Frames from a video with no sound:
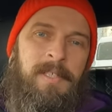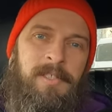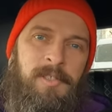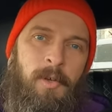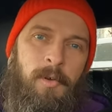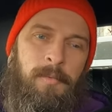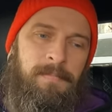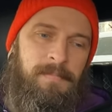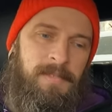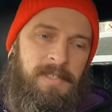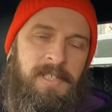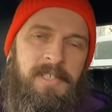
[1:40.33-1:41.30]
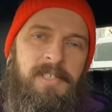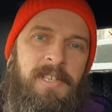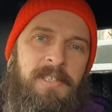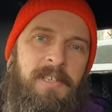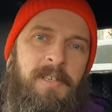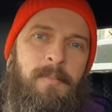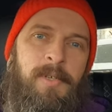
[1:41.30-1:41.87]
So, this
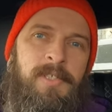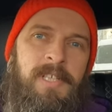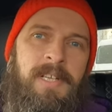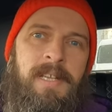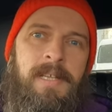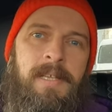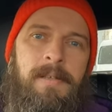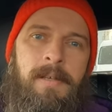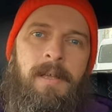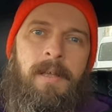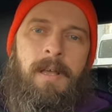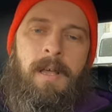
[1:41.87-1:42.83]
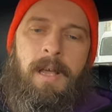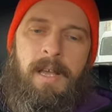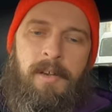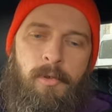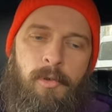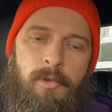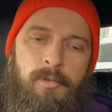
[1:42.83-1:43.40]
setting basically
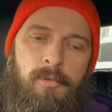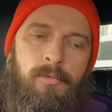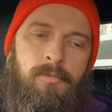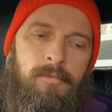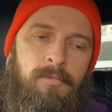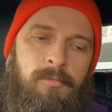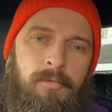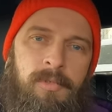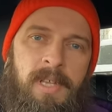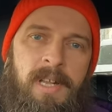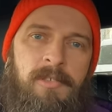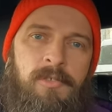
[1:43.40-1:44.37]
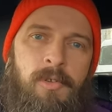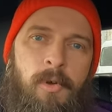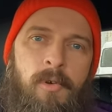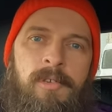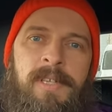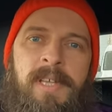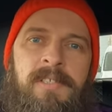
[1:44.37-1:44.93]
allows you to tell the
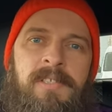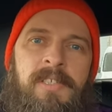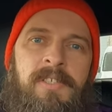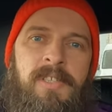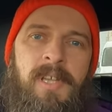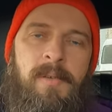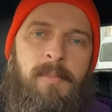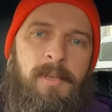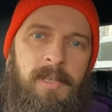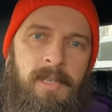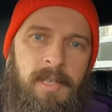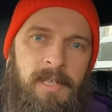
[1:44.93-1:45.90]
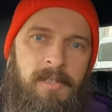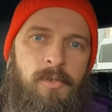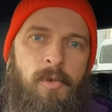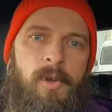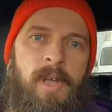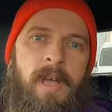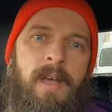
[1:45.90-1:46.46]
Haldex system in
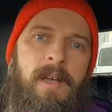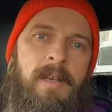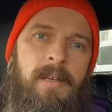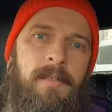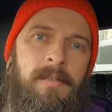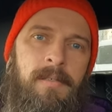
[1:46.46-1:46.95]
your car